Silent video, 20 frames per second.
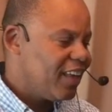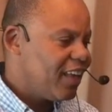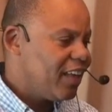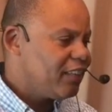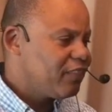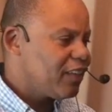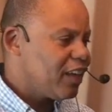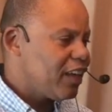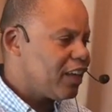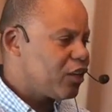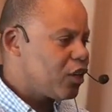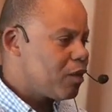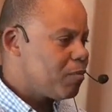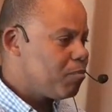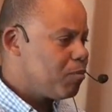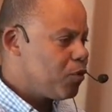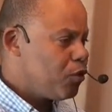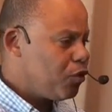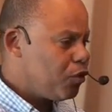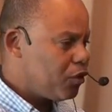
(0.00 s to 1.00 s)
It's a
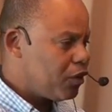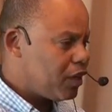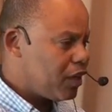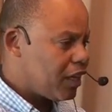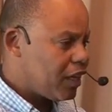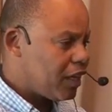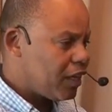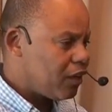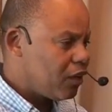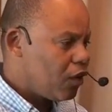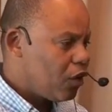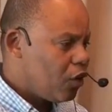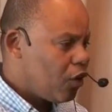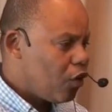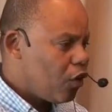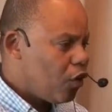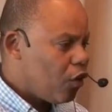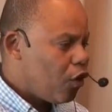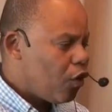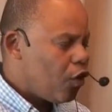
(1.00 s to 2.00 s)
community
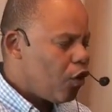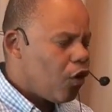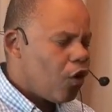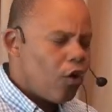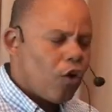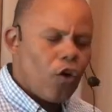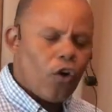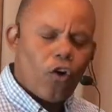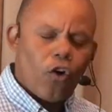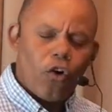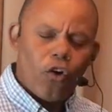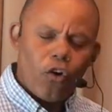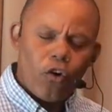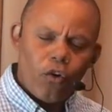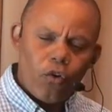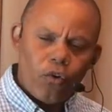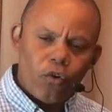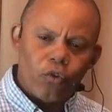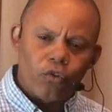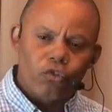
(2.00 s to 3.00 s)

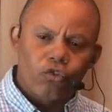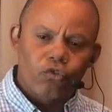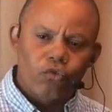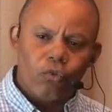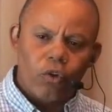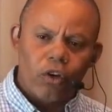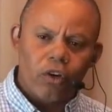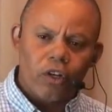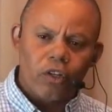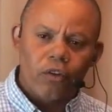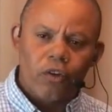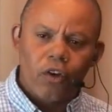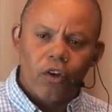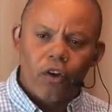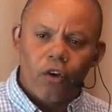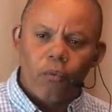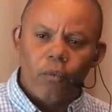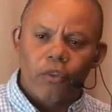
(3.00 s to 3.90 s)
who struggled